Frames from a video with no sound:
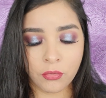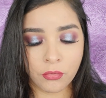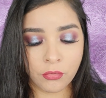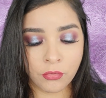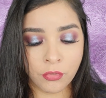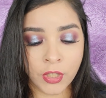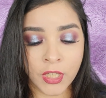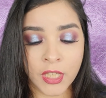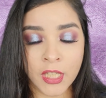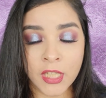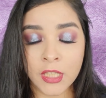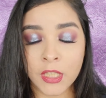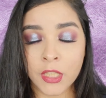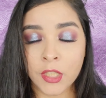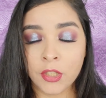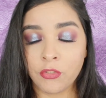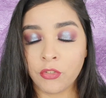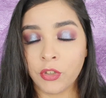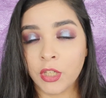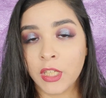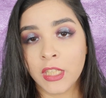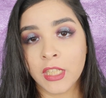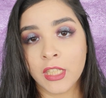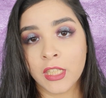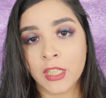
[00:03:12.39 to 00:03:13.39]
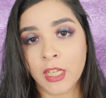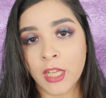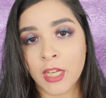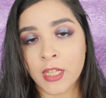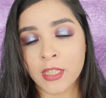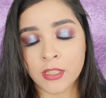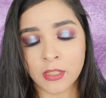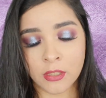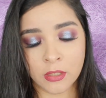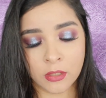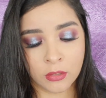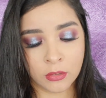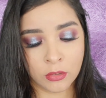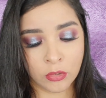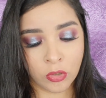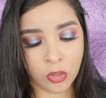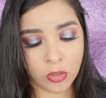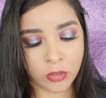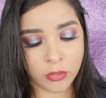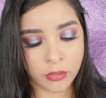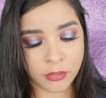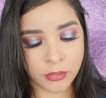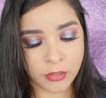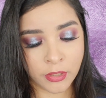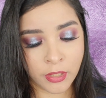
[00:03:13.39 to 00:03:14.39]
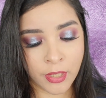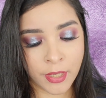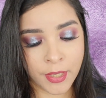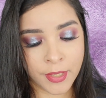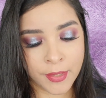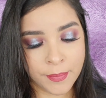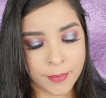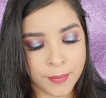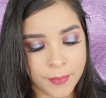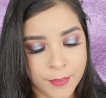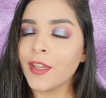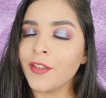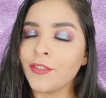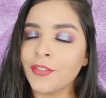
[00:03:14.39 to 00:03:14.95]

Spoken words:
really last a long time